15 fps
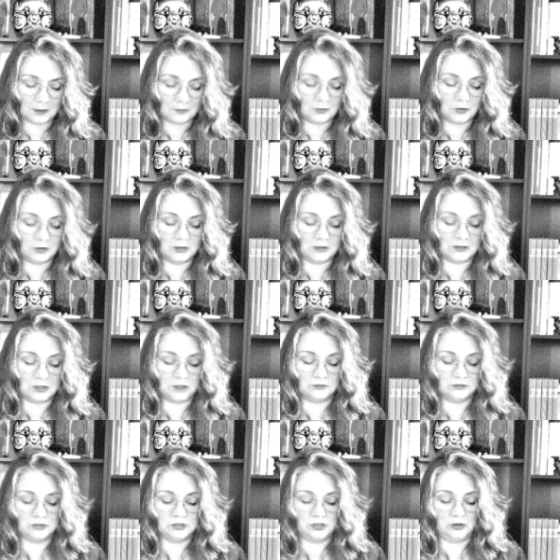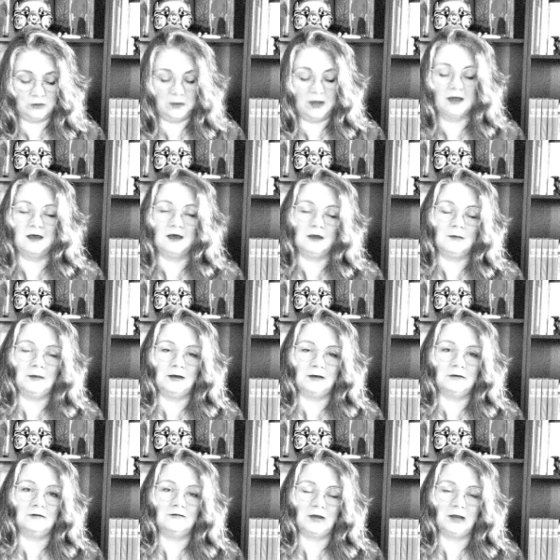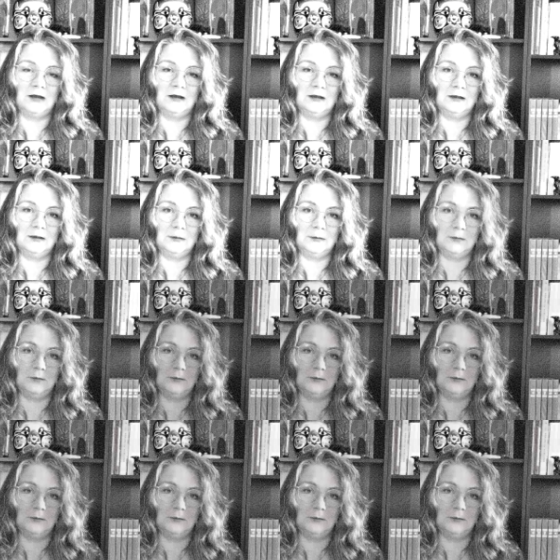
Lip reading: I'm going to talk with Jeremiah about inviting him.